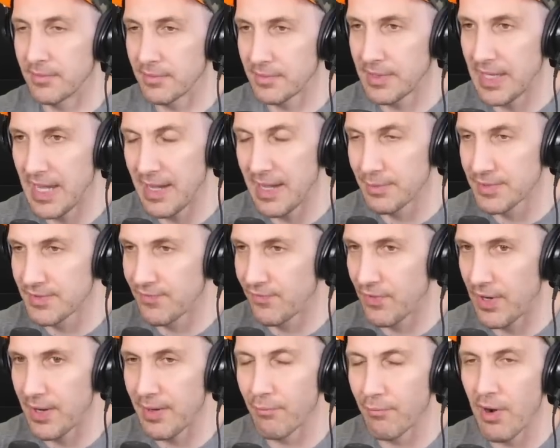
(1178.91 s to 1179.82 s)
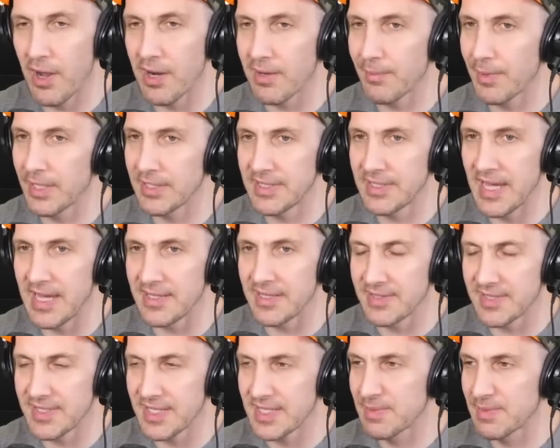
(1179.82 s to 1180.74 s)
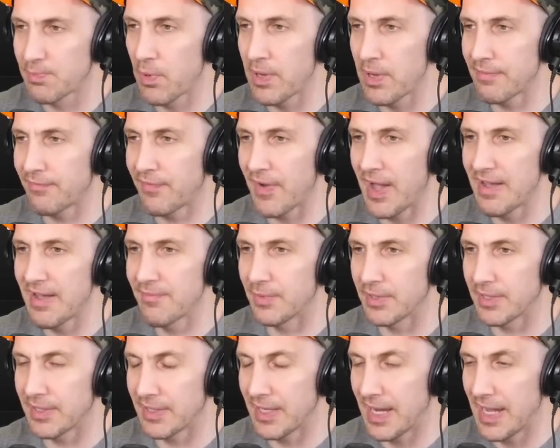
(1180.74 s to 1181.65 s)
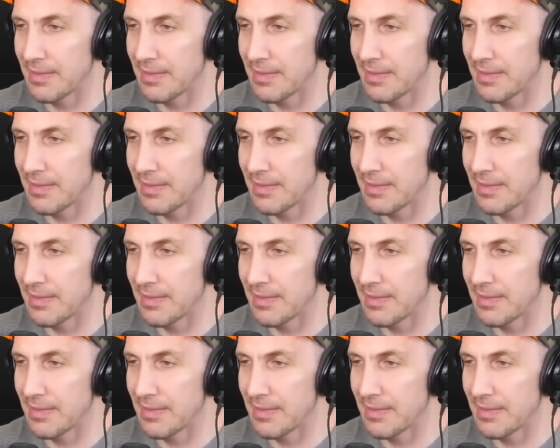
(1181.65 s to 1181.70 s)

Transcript: Okay, I was very wrong about that. 6.5 million.